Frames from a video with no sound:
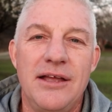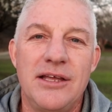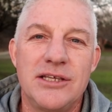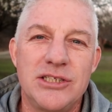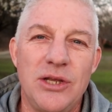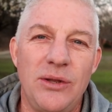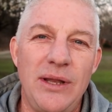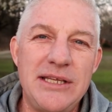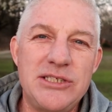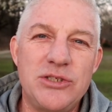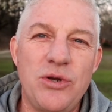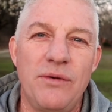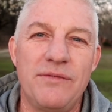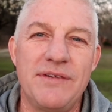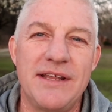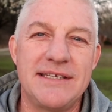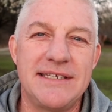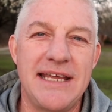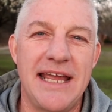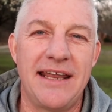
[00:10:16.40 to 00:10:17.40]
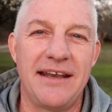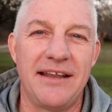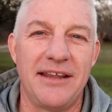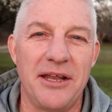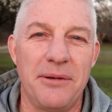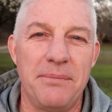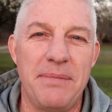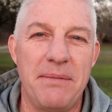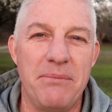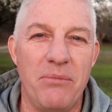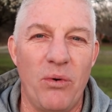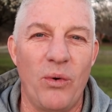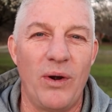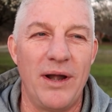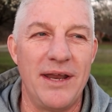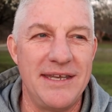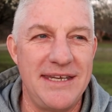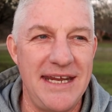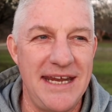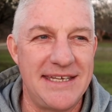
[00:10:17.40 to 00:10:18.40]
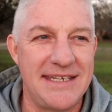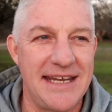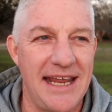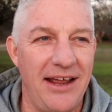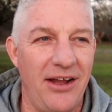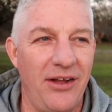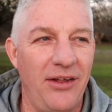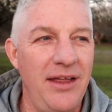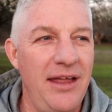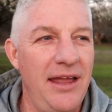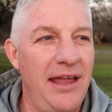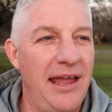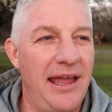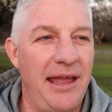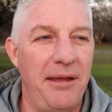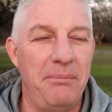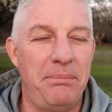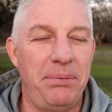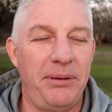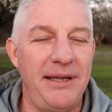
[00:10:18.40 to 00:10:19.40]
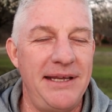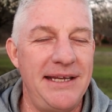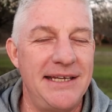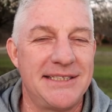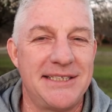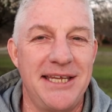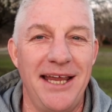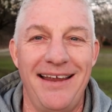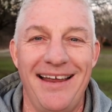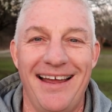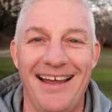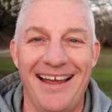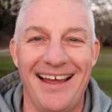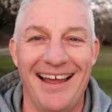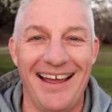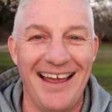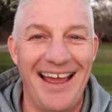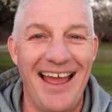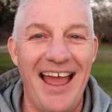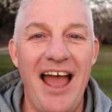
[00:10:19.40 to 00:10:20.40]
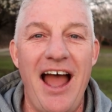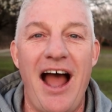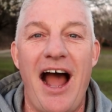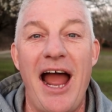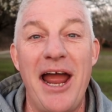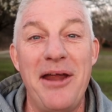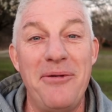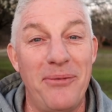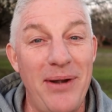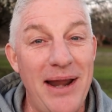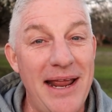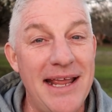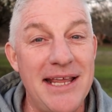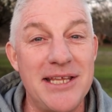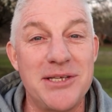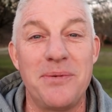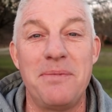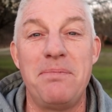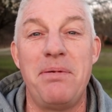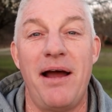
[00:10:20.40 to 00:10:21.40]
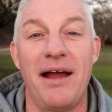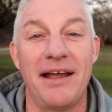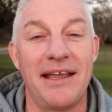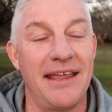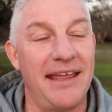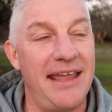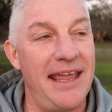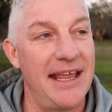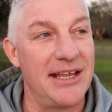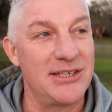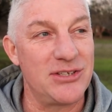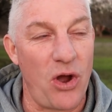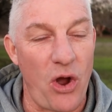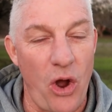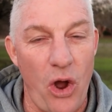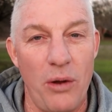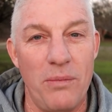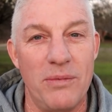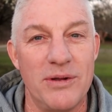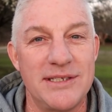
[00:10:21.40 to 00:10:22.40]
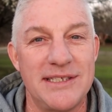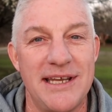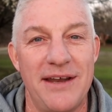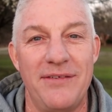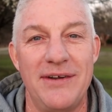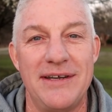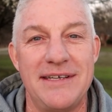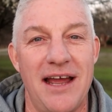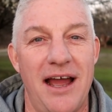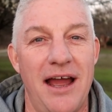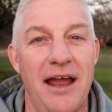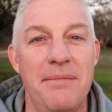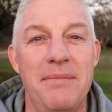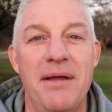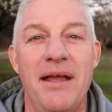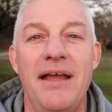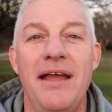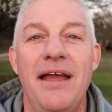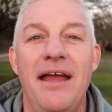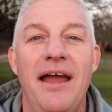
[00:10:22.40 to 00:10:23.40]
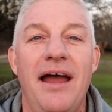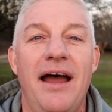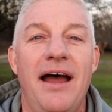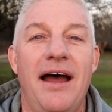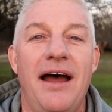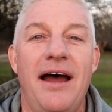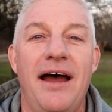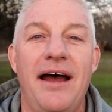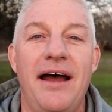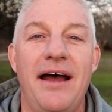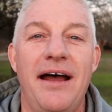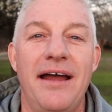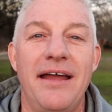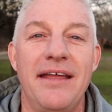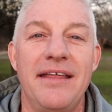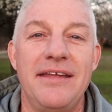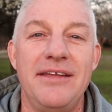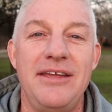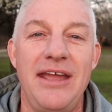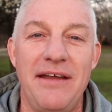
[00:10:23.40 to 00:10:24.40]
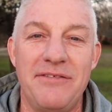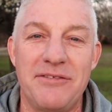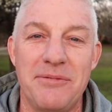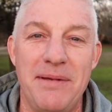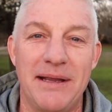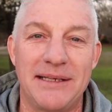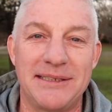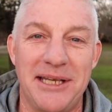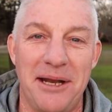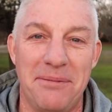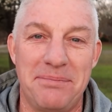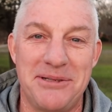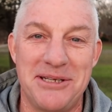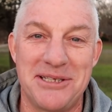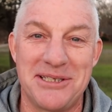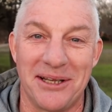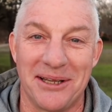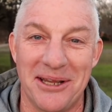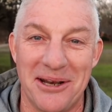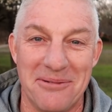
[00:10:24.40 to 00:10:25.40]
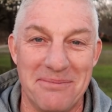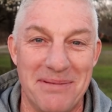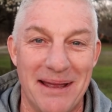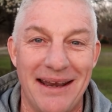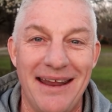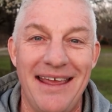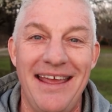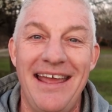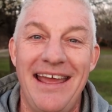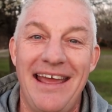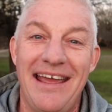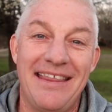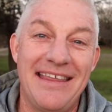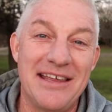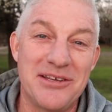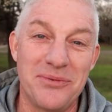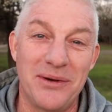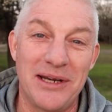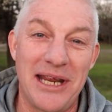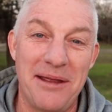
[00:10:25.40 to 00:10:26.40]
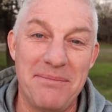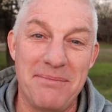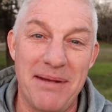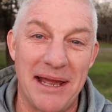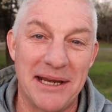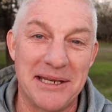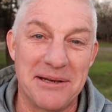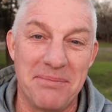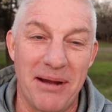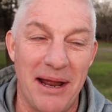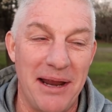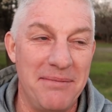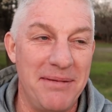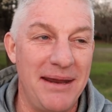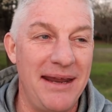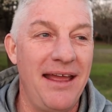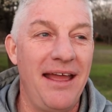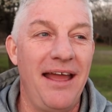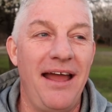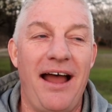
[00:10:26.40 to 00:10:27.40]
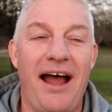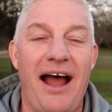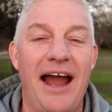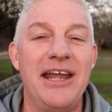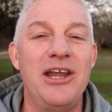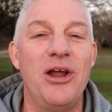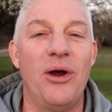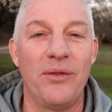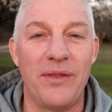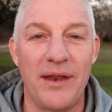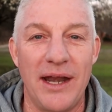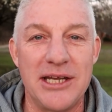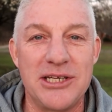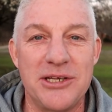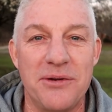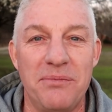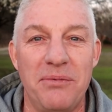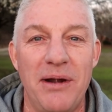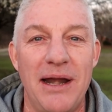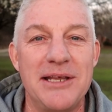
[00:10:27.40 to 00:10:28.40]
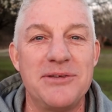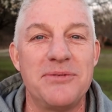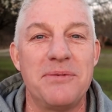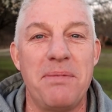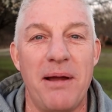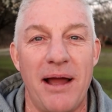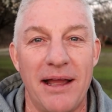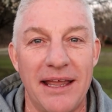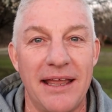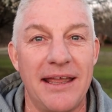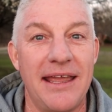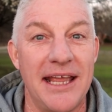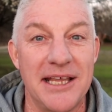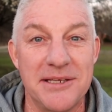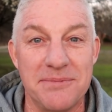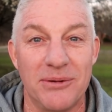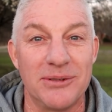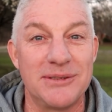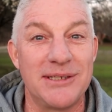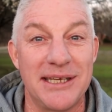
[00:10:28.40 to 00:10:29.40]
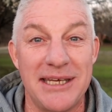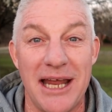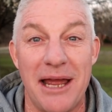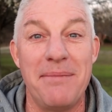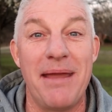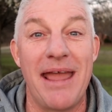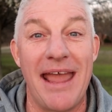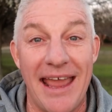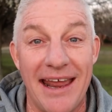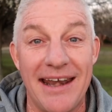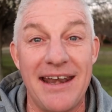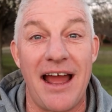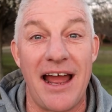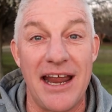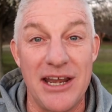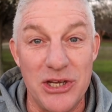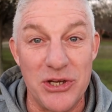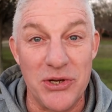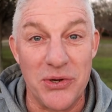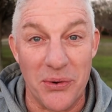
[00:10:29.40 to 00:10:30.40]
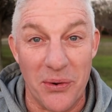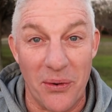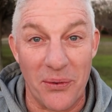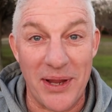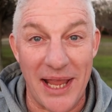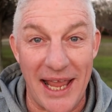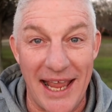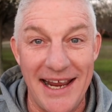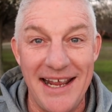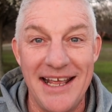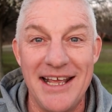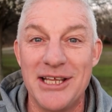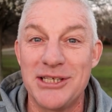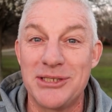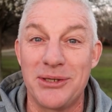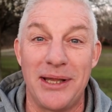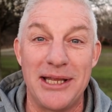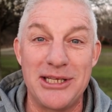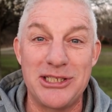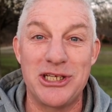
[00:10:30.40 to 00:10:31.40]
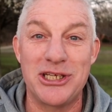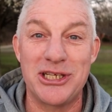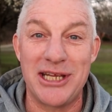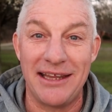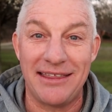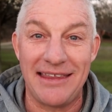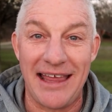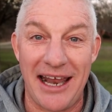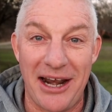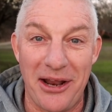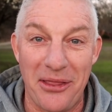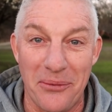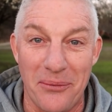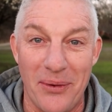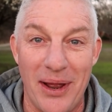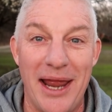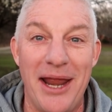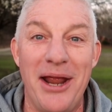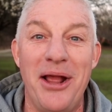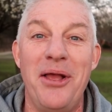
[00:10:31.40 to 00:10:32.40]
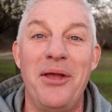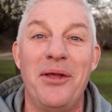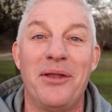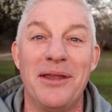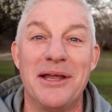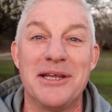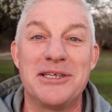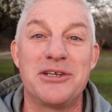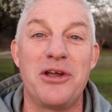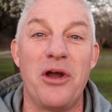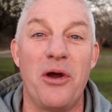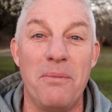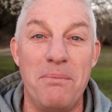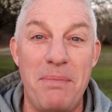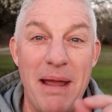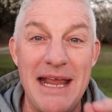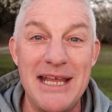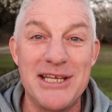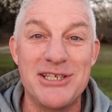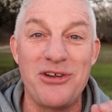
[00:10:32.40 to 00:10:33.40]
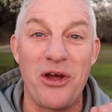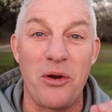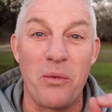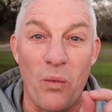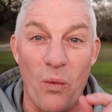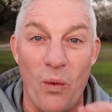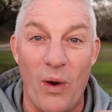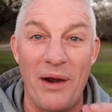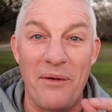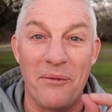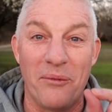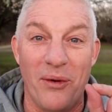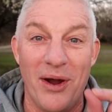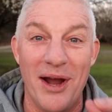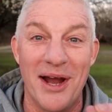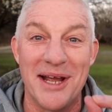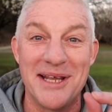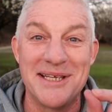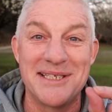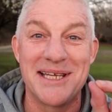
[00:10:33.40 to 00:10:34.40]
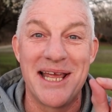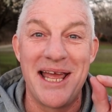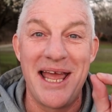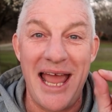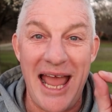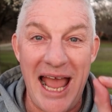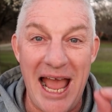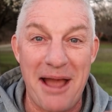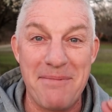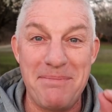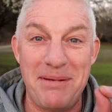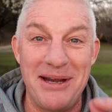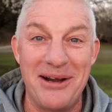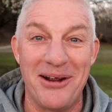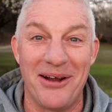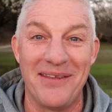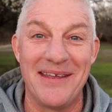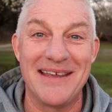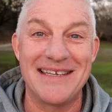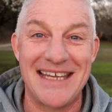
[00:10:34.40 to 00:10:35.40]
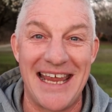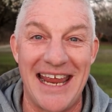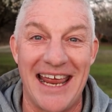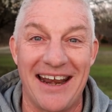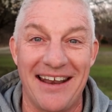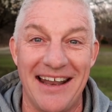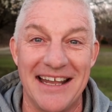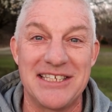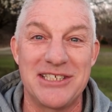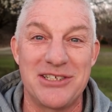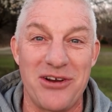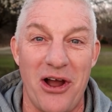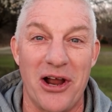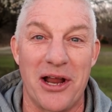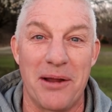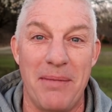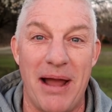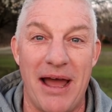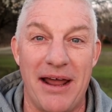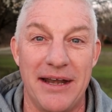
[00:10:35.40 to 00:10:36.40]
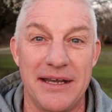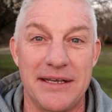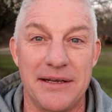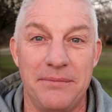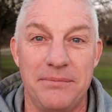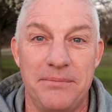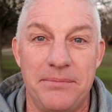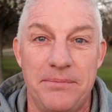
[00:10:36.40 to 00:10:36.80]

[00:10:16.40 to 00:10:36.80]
So let's go over this hand a little bit more in detail, and please, I raise with pocket kings almost every time. Uh, you have to mix it up just a little bit. If this one came back to bite me, I know that I should raise with pocket kings most of the time, and I do, okay? So let's just get that out of the way. Let's go based on what was happening on this hand, let's talk about it.